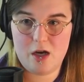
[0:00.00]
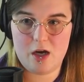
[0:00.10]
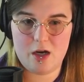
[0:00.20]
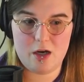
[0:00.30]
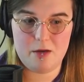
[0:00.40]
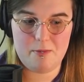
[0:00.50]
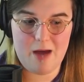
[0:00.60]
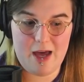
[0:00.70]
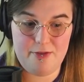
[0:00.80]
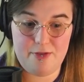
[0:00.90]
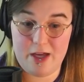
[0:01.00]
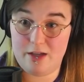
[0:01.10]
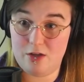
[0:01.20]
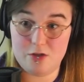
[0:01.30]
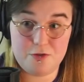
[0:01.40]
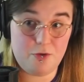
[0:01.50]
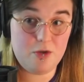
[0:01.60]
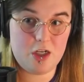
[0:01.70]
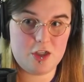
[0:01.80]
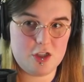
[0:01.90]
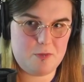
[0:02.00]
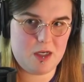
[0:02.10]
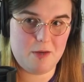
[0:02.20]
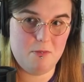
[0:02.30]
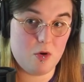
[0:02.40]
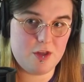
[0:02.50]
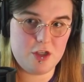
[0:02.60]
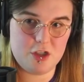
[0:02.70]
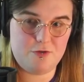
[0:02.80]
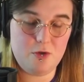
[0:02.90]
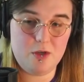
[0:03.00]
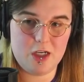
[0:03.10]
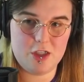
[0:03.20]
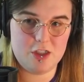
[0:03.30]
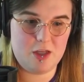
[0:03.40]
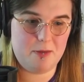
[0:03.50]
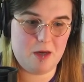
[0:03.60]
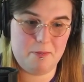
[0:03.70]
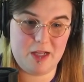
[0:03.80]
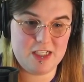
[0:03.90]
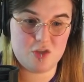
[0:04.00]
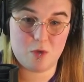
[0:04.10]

um, and then those food kitchens become more than just food kitchens they become places